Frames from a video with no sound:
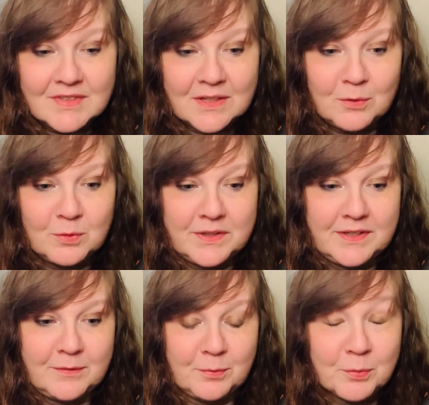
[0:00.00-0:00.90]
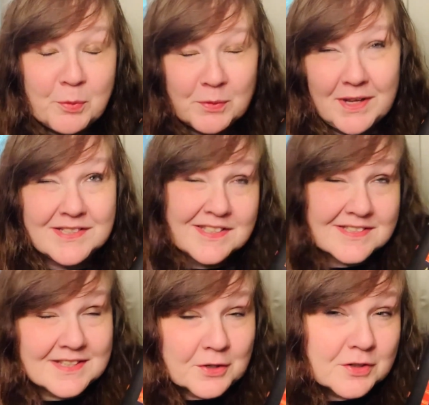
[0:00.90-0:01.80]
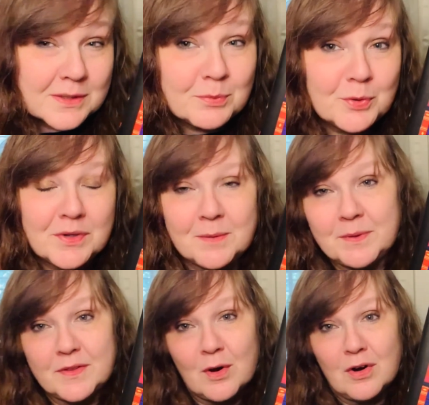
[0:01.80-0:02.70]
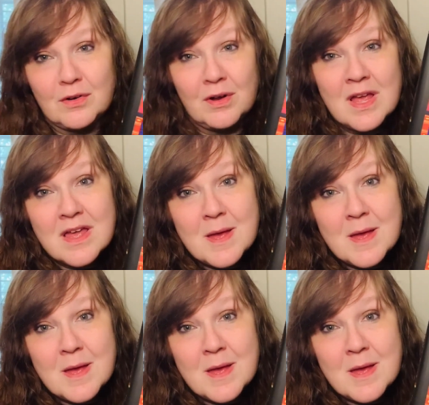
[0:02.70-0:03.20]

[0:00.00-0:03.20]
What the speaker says: would necessarily ruin it, but there are